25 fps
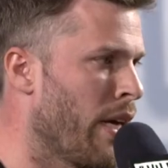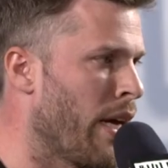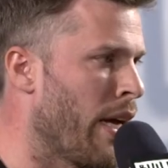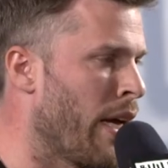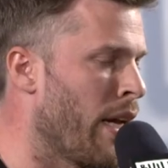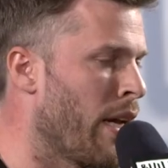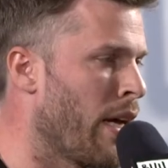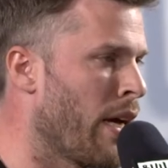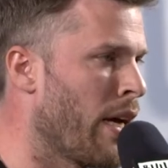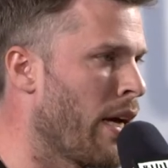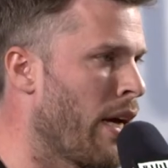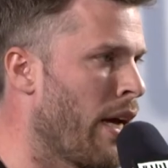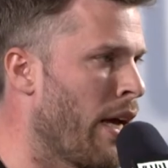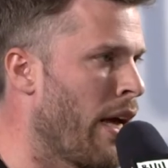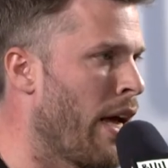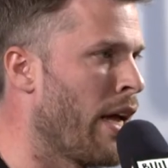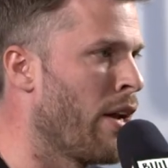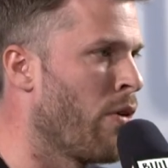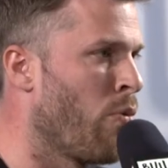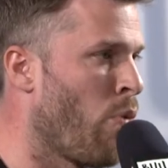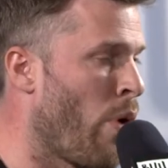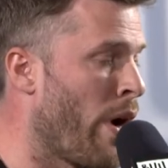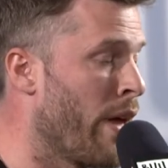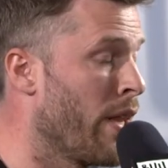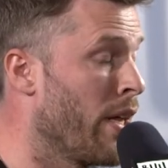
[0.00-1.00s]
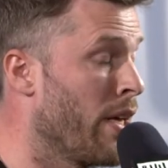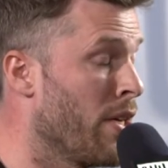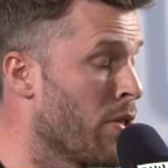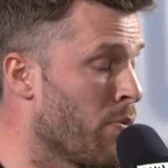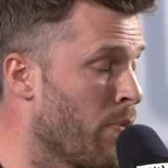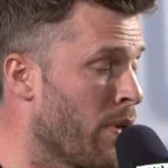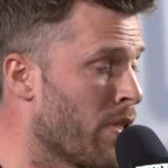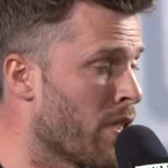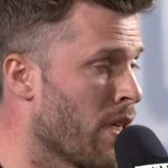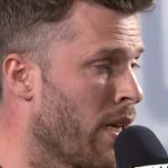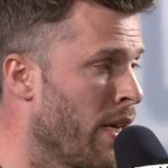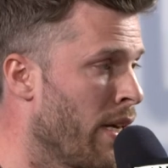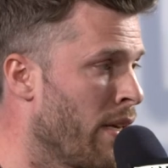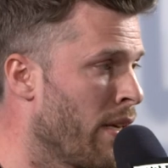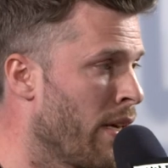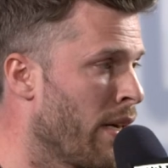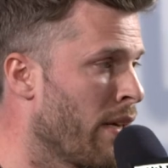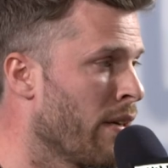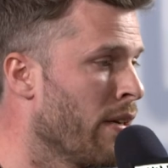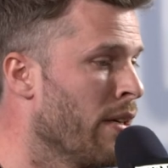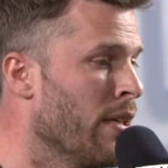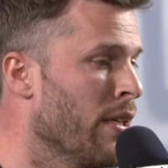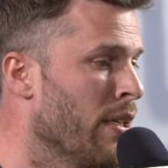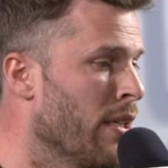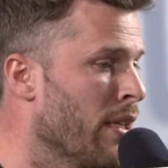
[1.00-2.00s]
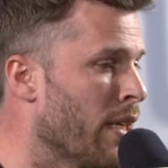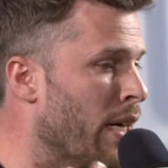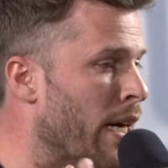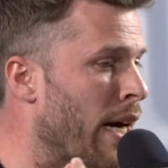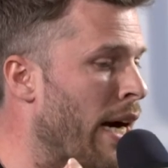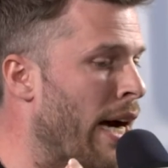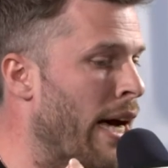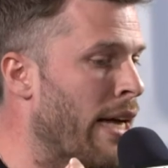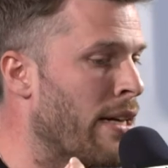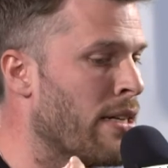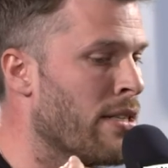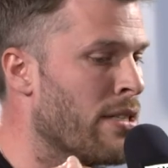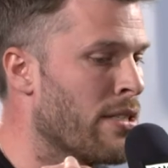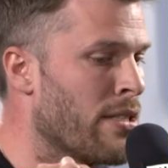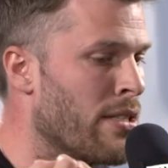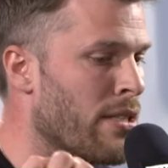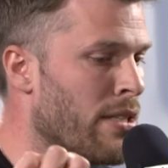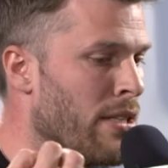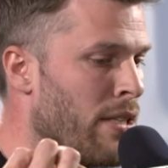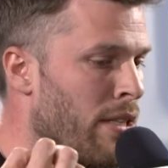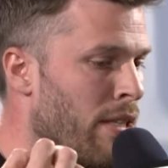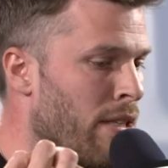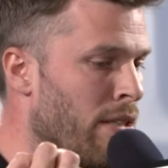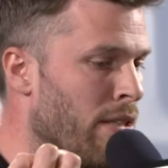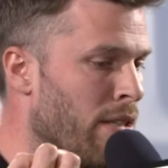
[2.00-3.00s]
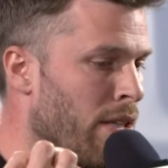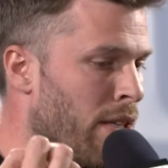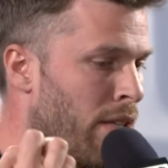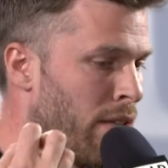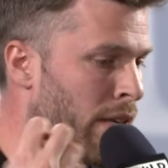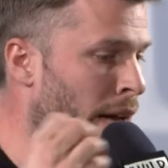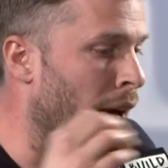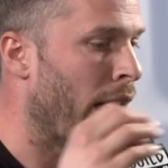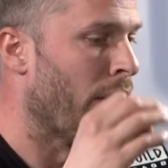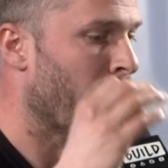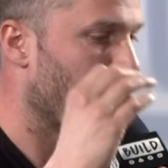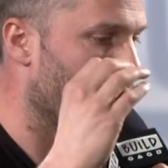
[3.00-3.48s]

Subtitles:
in a way that is misleading. And that, yeah,